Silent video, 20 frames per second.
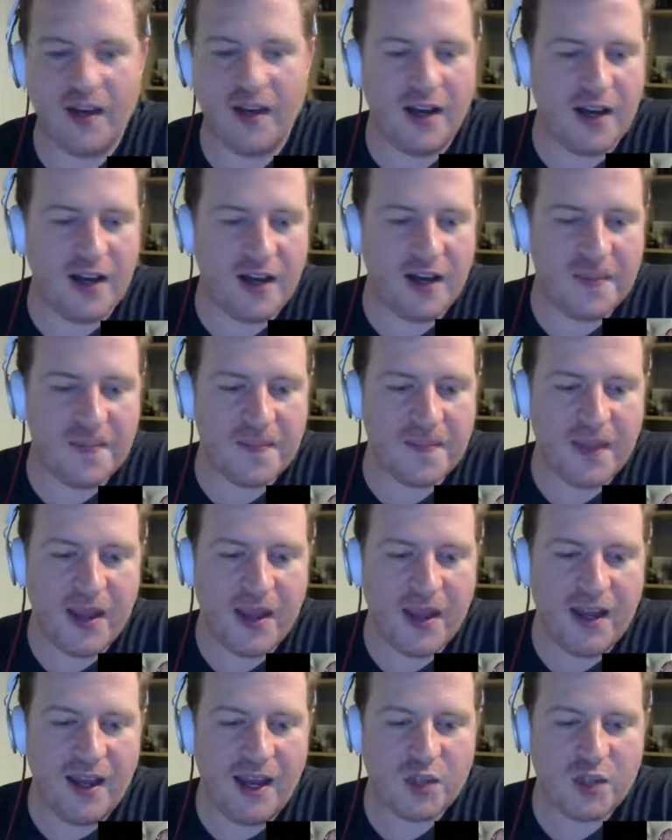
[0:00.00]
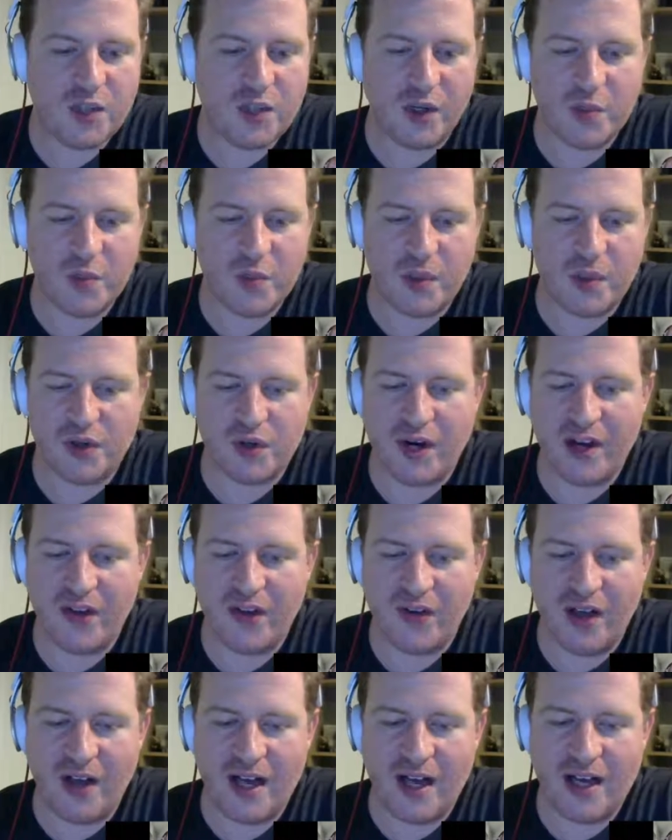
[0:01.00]
as well as
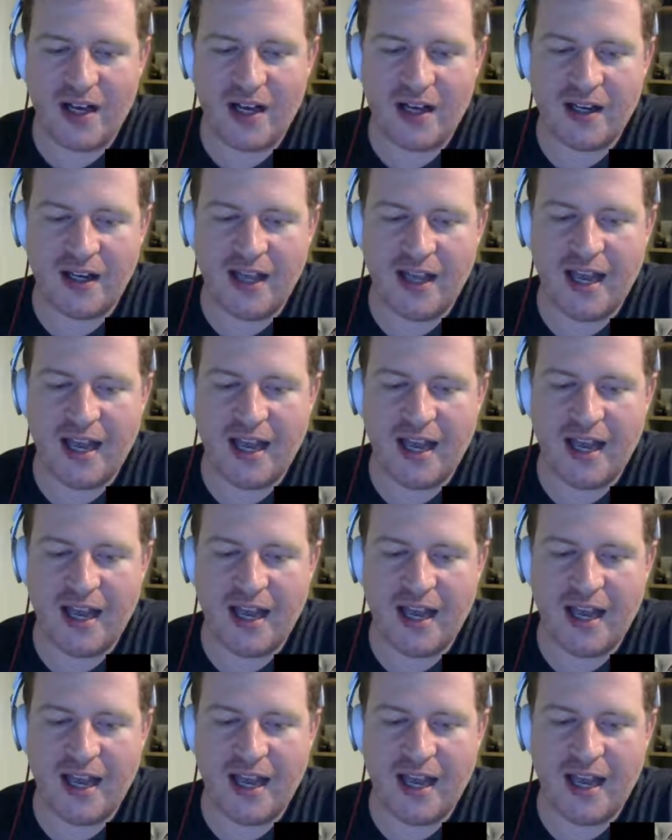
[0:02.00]
Betrayal